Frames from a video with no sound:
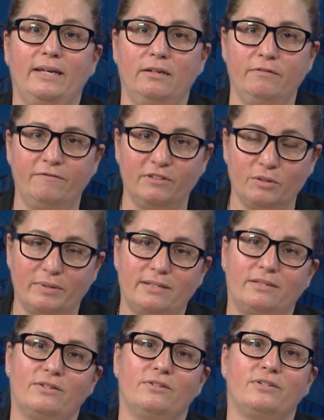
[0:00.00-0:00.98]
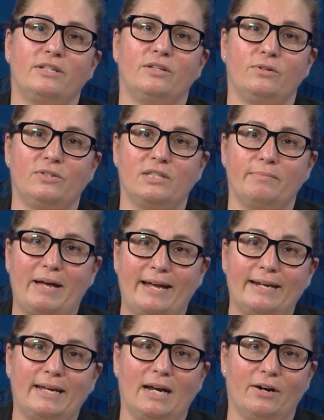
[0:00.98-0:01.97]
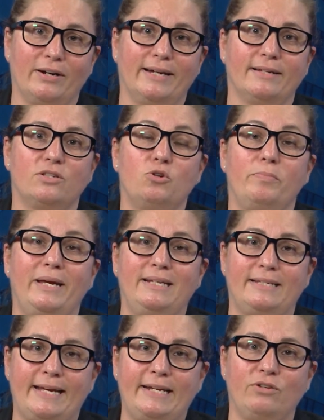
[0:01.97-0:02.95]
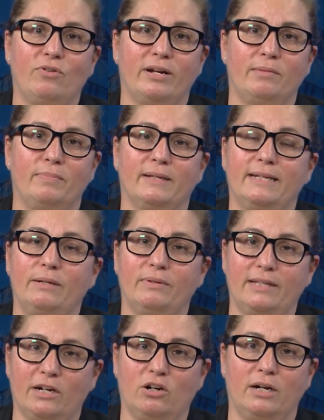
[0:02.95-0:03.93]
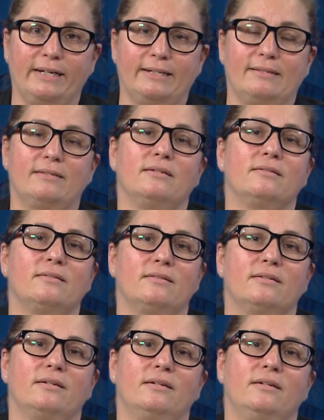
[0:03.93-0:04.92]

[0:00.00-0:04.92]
influencers in those thematic areas who maintain credibility with their audiences.